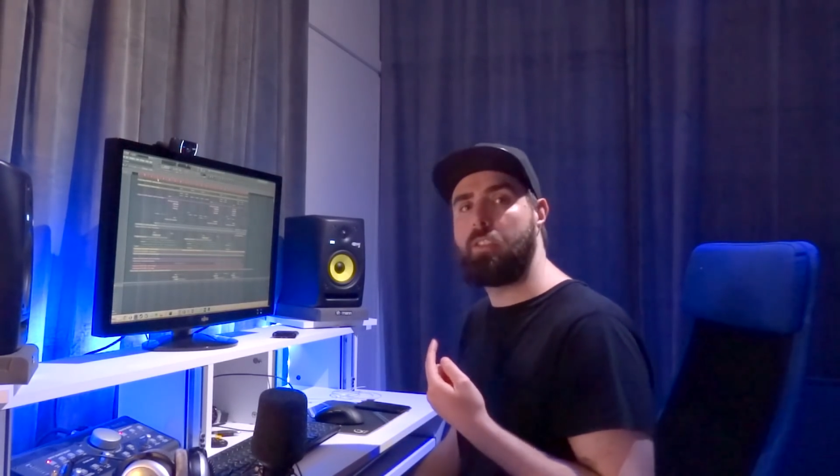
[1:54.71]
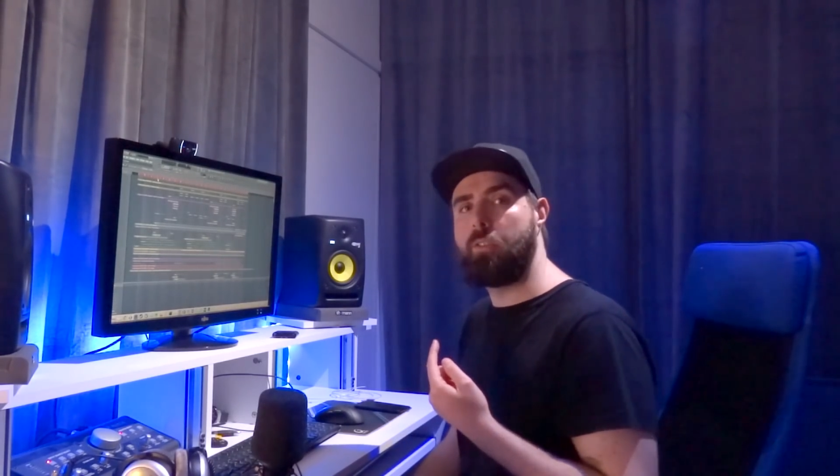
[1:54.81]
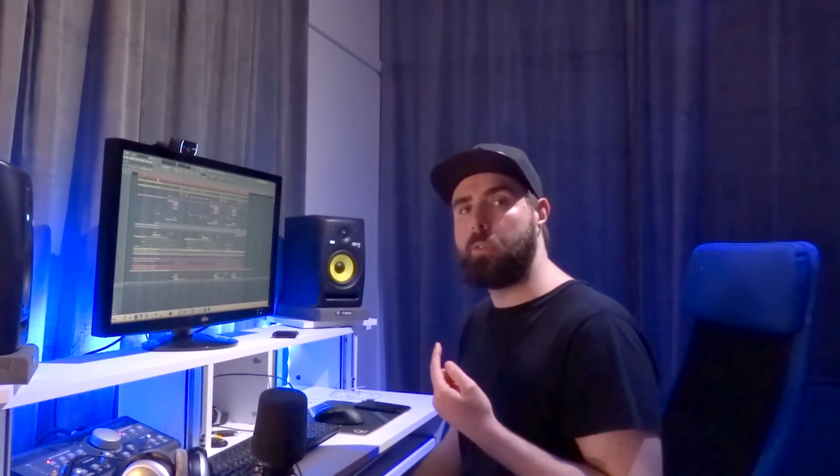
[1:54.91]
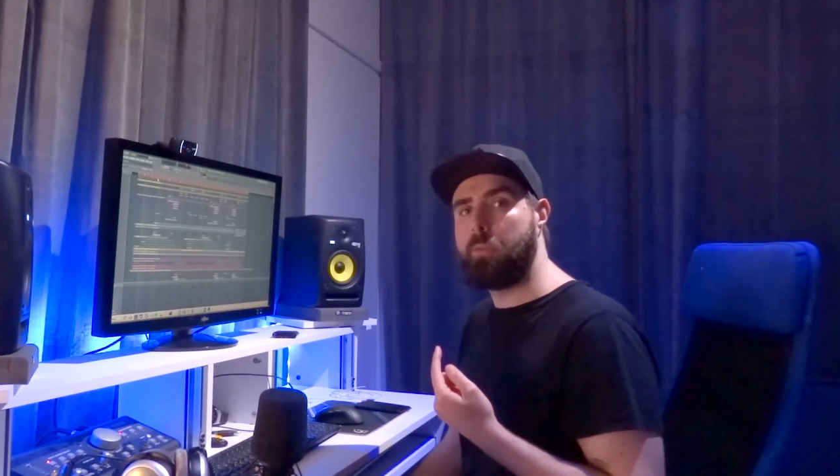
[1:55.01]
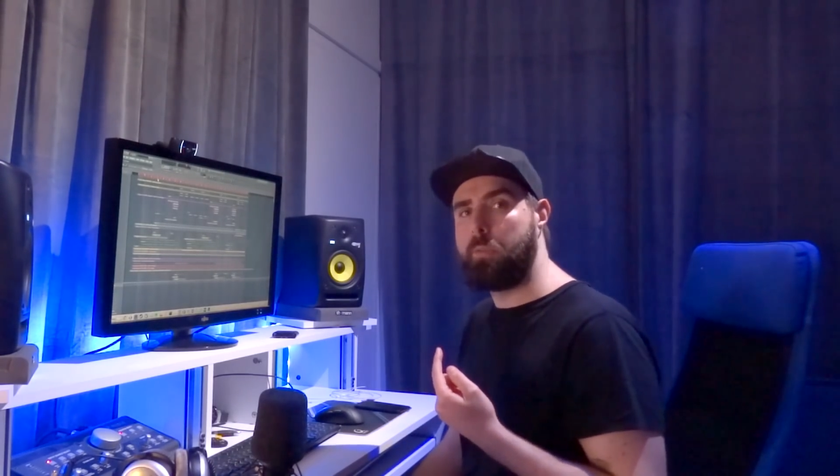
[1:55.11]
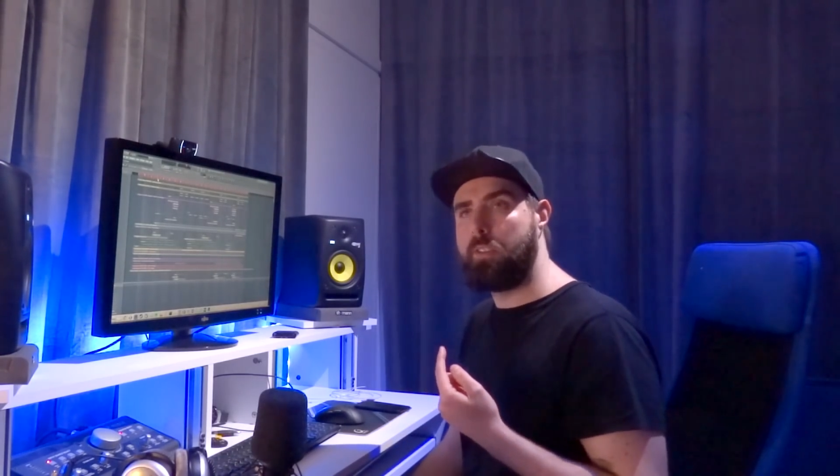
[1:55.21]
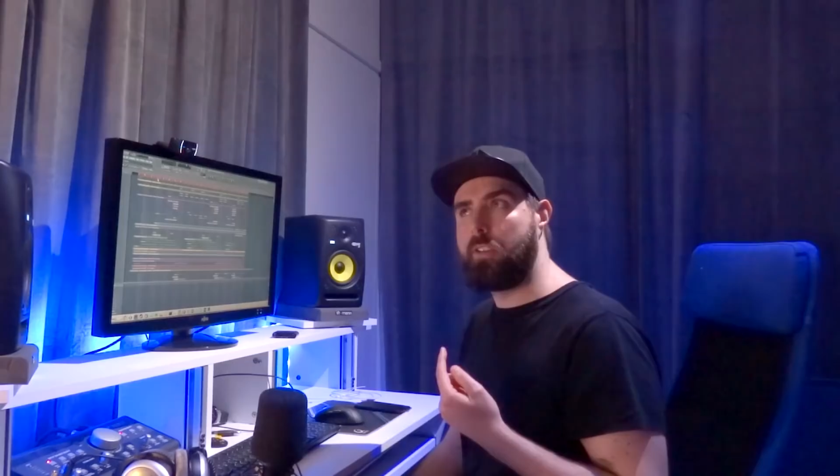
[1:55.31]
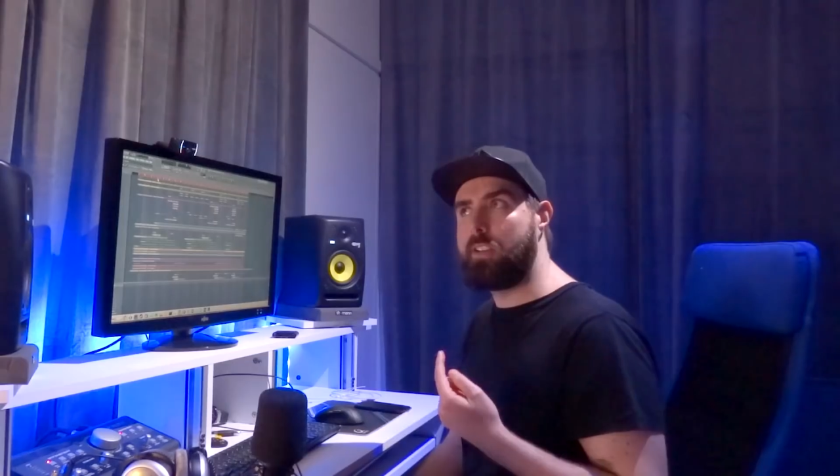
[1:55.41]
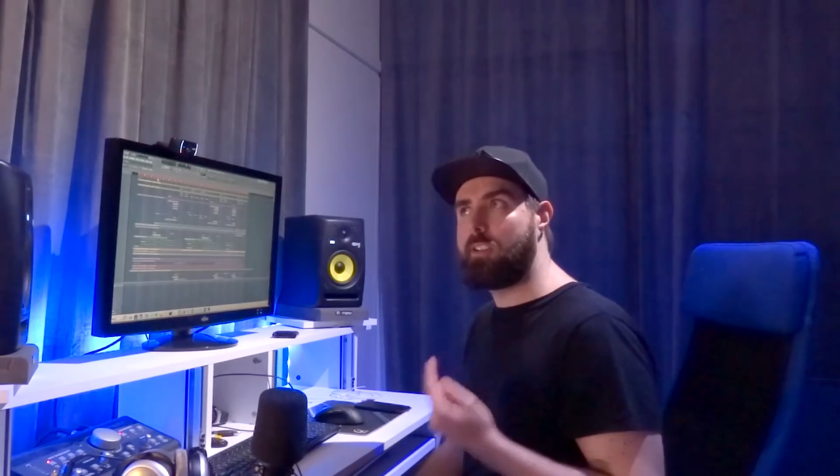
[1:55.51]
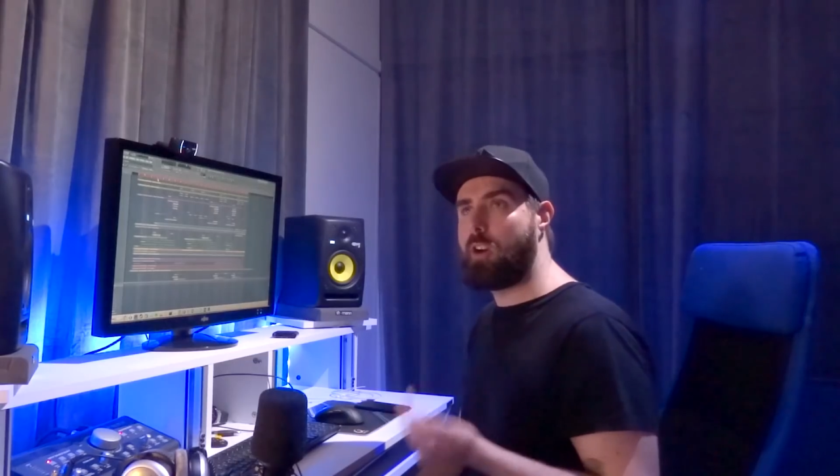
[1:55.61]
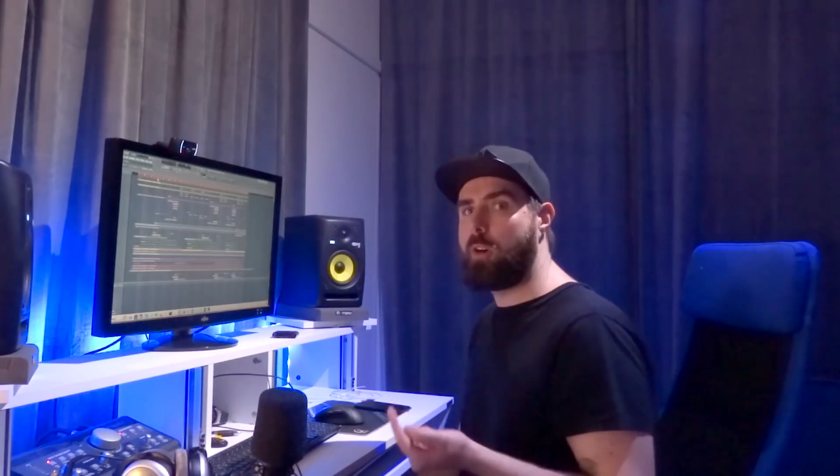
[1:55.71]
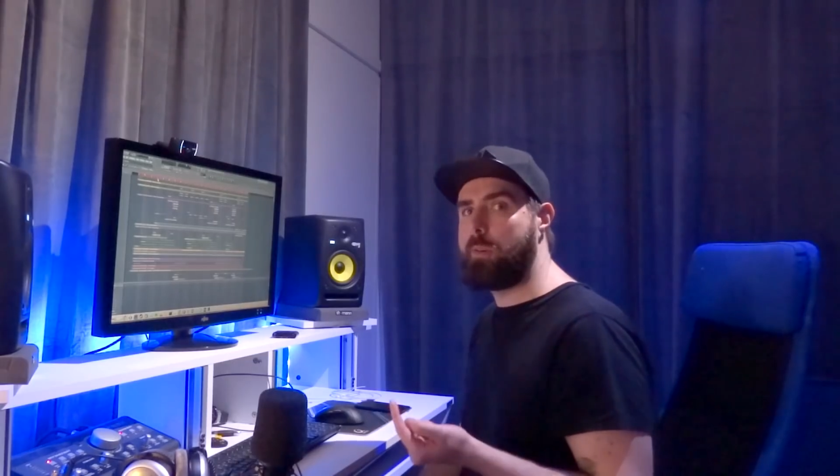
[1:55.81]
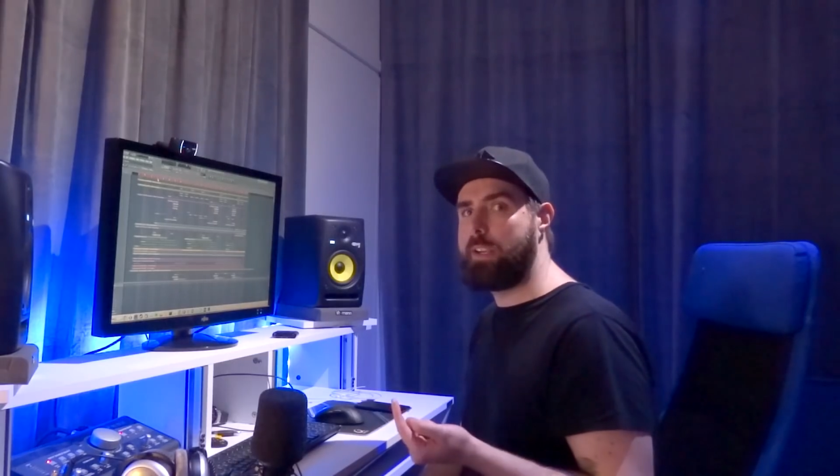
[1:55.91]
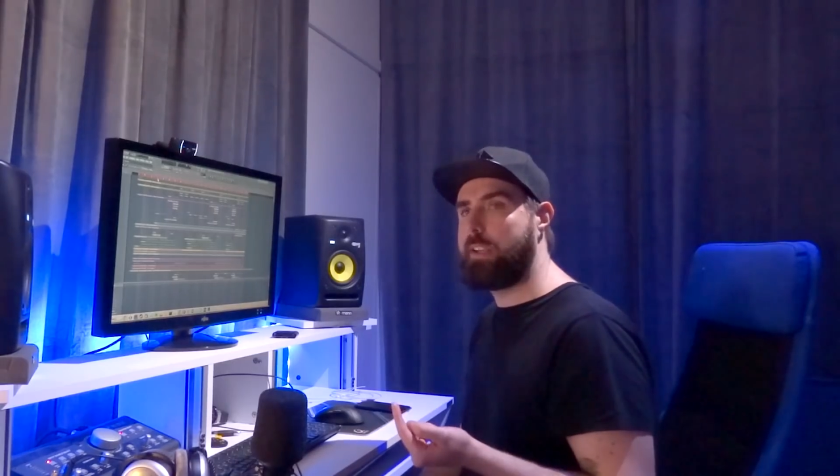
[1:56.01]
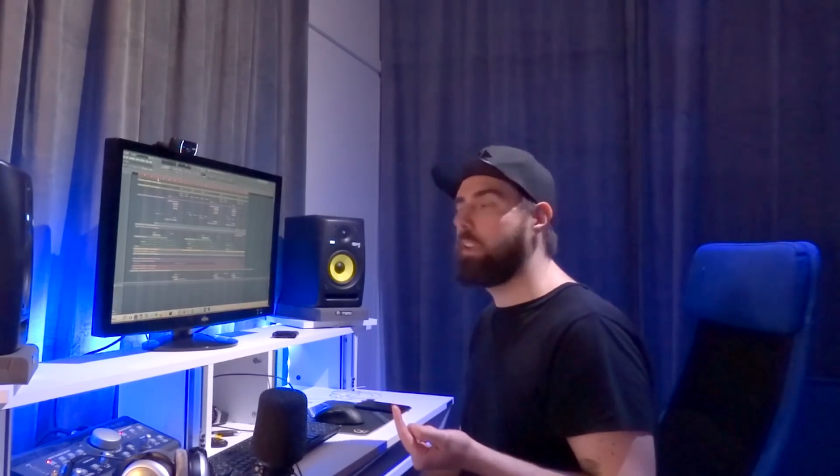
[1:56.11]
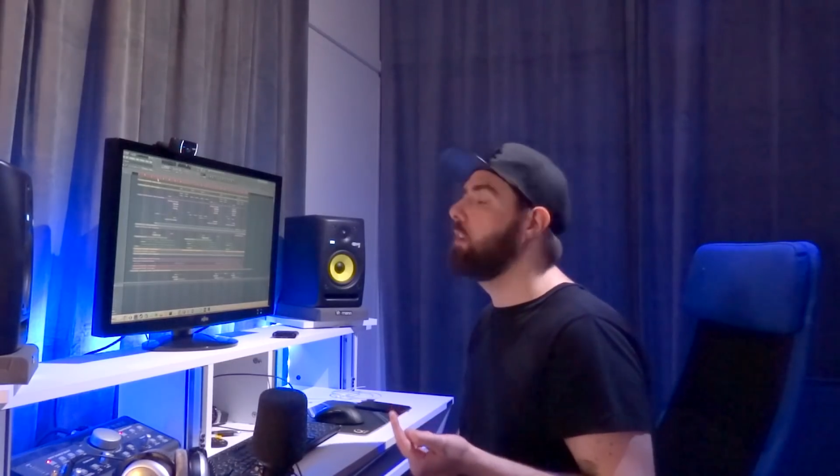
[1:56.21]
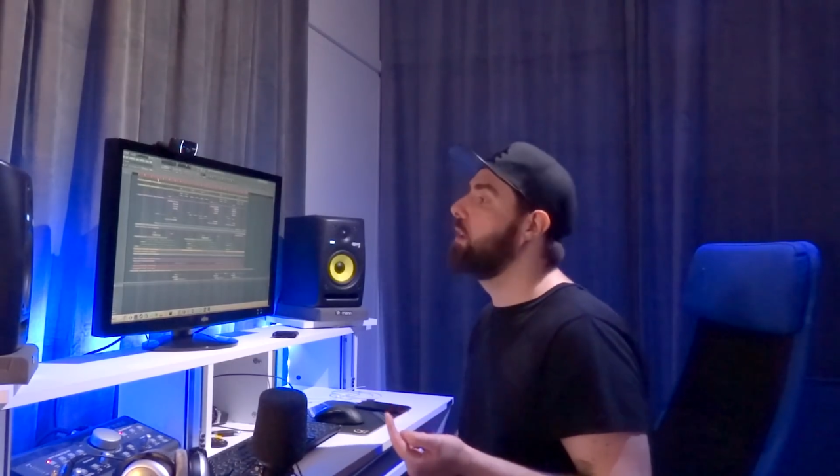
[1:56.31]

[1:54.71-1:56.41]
through the guitar rig